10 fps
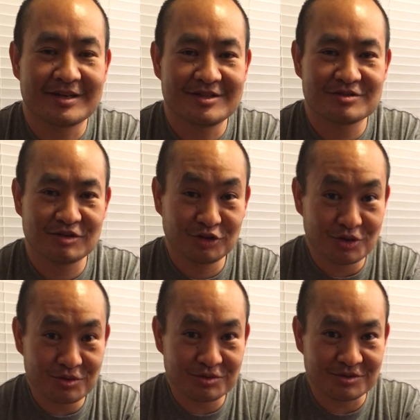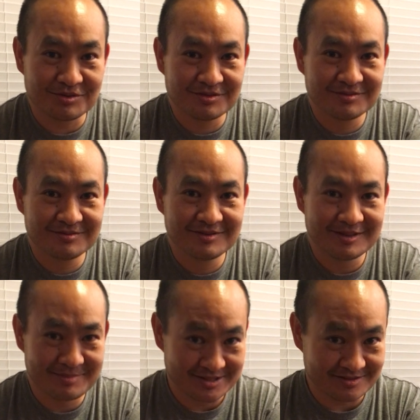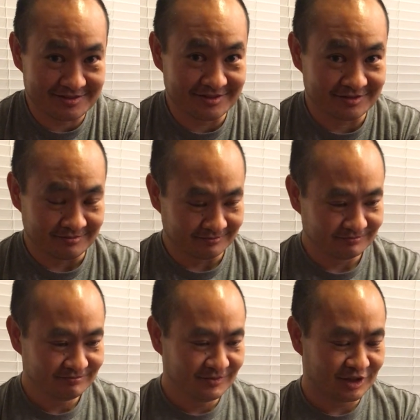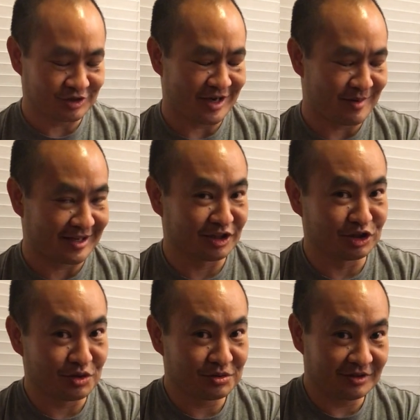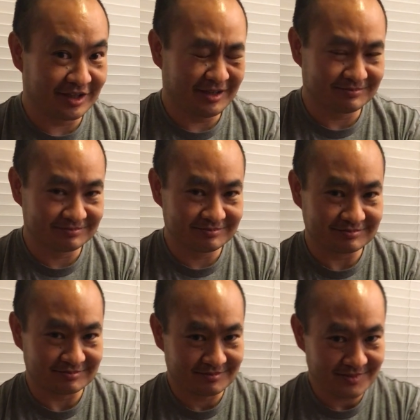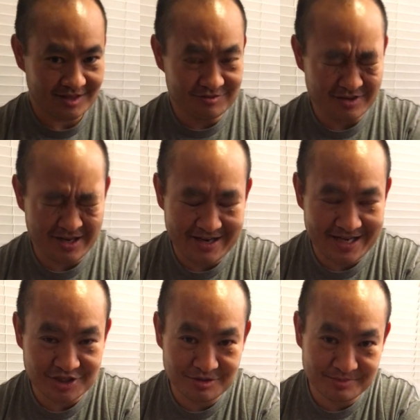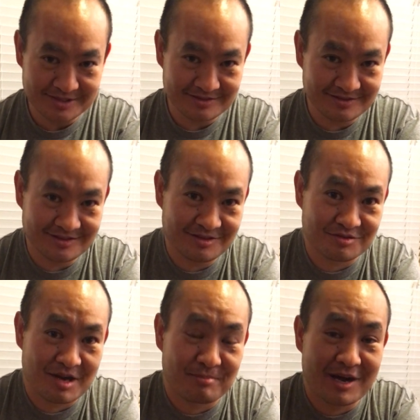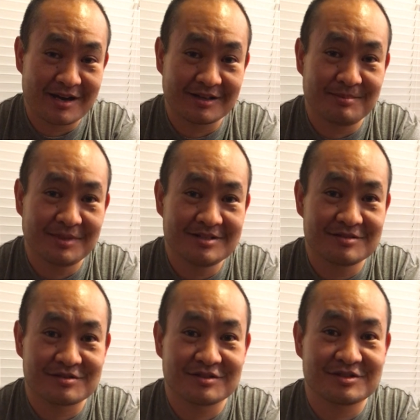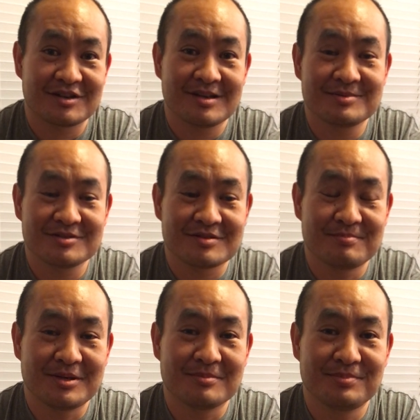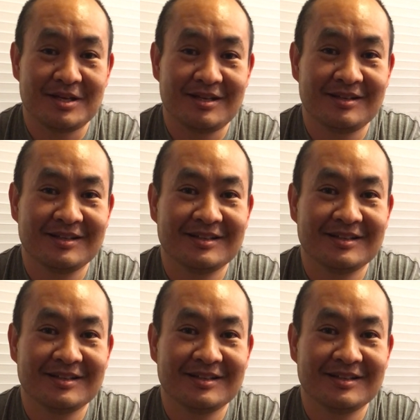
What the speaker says: These are local businesses trying to rank locally. These are not national businesses. These are not product companies. These are not startups. These are not B2B.